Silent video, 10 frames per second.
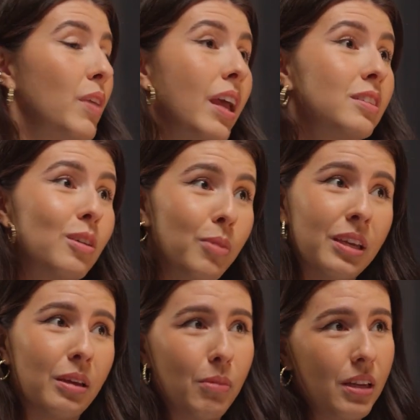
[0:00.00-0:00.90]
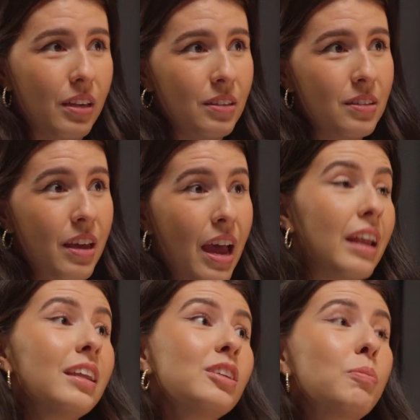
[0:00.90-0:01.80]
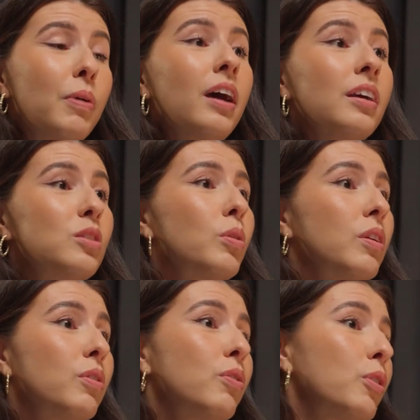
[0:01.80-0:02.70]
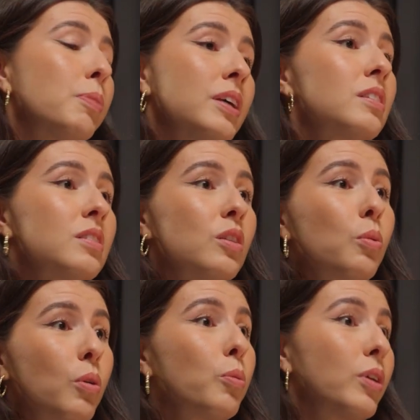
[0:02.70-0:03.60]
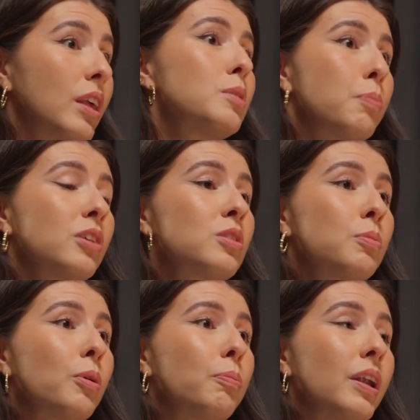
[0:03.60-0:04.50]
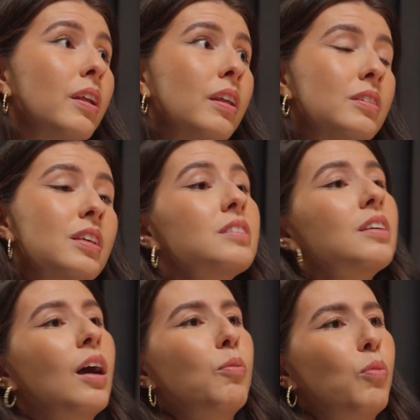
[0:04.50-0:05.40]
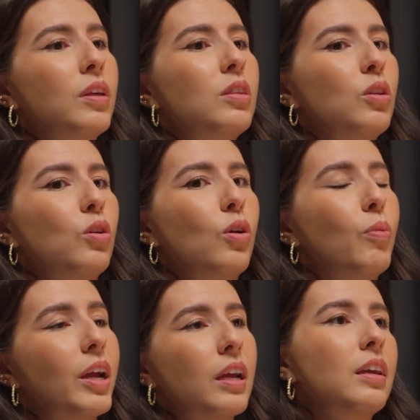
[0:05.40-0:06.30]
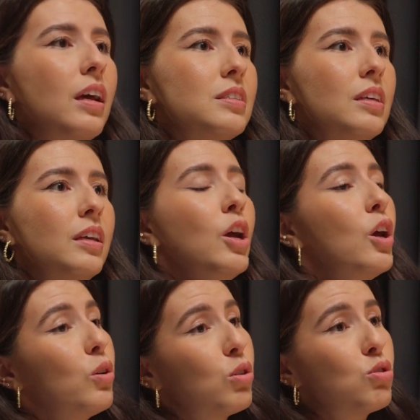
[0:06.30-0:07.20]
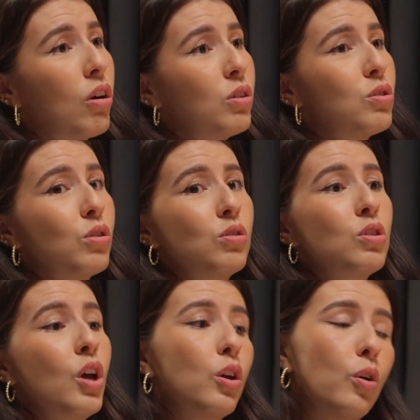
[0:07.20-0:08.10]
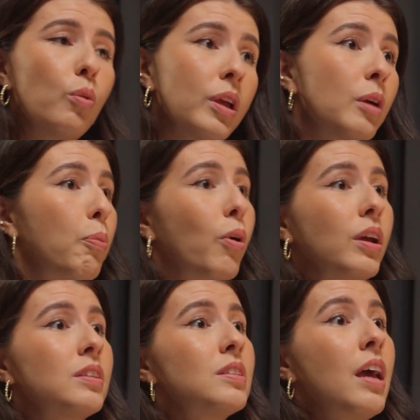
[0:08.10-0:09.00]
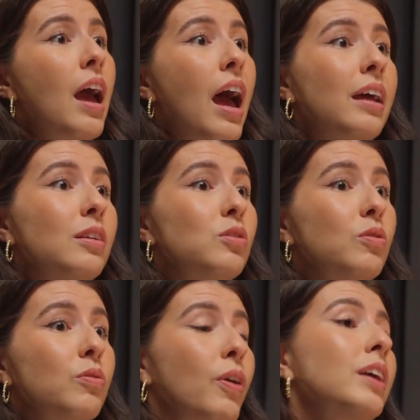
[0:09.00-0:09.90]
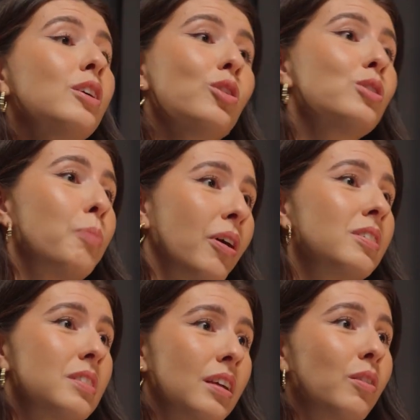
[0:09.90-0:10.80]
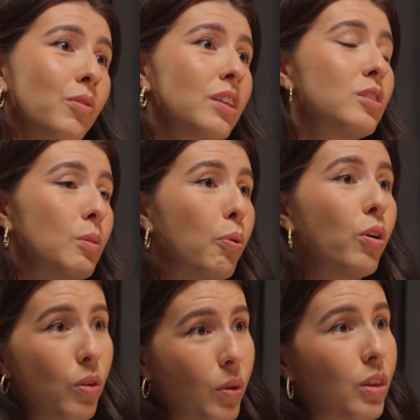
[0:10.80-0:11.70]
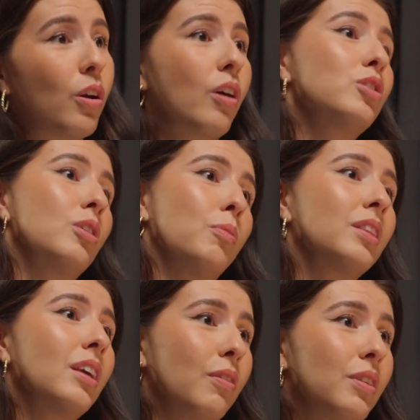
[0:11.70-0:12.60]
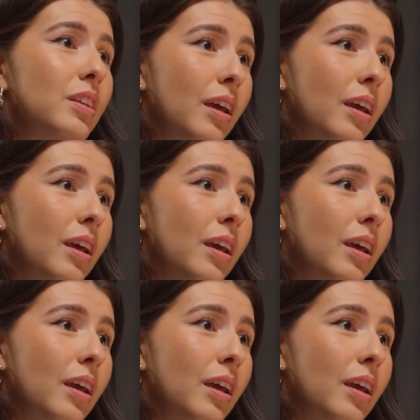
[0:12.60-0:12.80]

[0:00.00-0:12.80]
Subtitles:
ends up making millions. And in Dubai, it's one of the few places in the world where that's possible, but it does come with, recognizing your strong suits, your weak points, and finding those partners that can really support you in the long term at the end of the